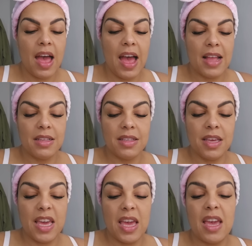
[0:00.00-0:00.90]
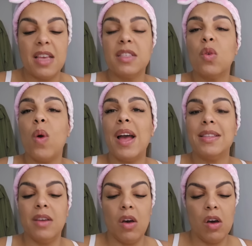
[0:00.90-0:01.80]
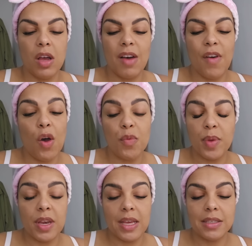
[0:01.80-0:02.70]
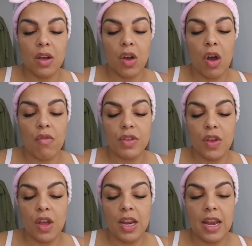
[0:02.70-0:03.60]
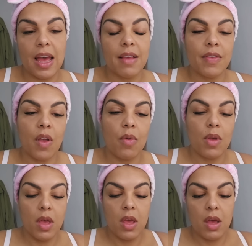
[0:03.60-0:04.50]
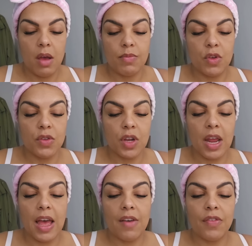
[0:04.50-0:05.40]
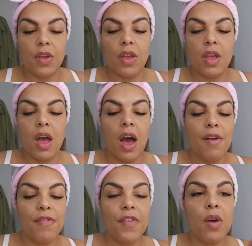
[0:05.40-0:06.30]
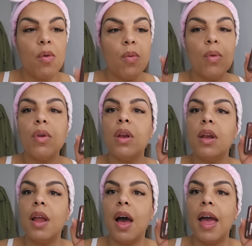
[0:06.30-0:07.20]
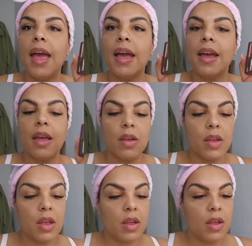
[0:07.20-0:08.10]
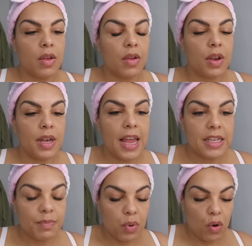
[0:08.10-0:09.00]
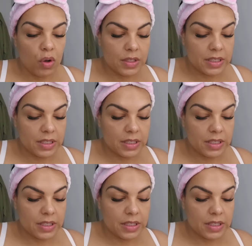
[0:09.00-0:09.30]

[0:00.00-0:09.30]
and it is quite dark. I've opened it, so I can't return it now. So I'm just gonna have to, I feel like, let's put